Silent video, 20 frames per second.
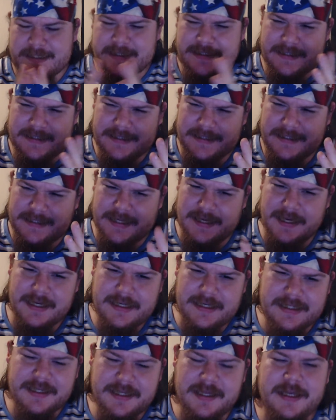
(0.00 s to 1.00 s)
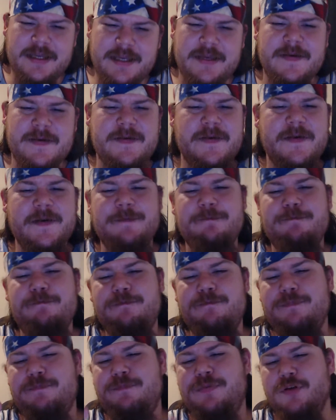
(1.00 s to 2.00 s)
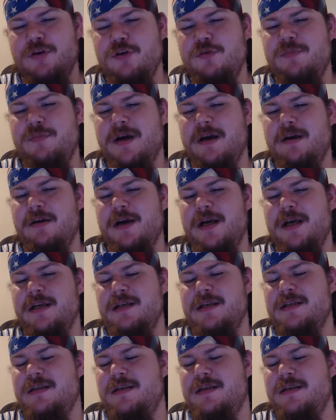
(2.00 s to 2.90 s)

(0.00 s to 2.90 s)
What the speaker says: tastes like you took blueberries,